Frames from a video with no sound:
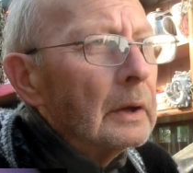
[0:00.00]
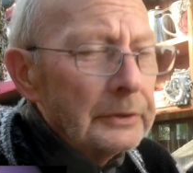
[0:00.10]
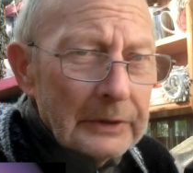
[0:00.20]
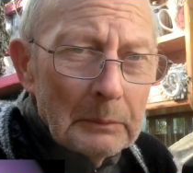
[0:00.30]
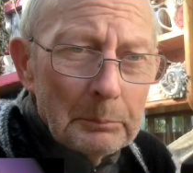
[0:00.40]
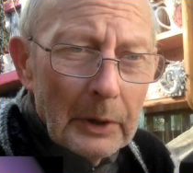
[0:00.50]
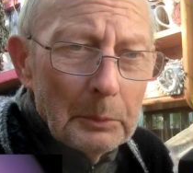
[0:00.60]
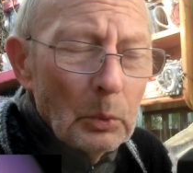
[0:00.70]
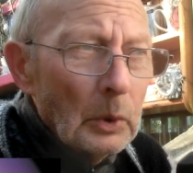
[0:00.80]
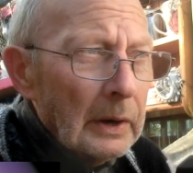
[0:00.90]
Some
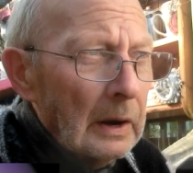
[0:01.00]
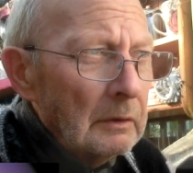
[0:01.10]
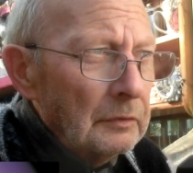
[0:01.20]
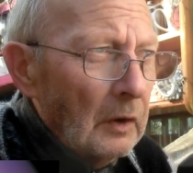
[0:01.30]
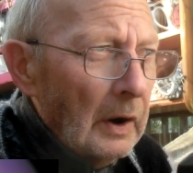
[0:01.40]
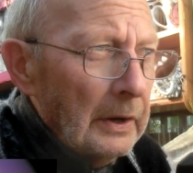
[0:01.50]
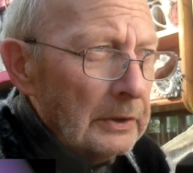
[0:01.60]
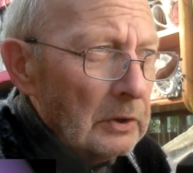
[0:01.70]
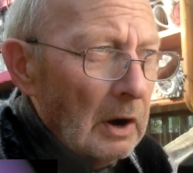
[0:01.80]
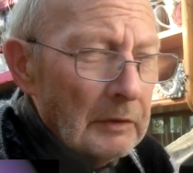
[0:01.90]
people are going to find
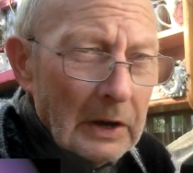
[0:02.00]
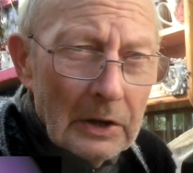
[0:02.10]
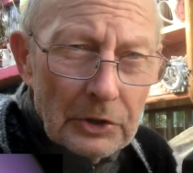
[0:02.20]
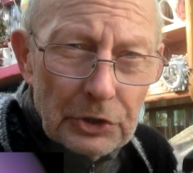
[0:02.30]
it's either going to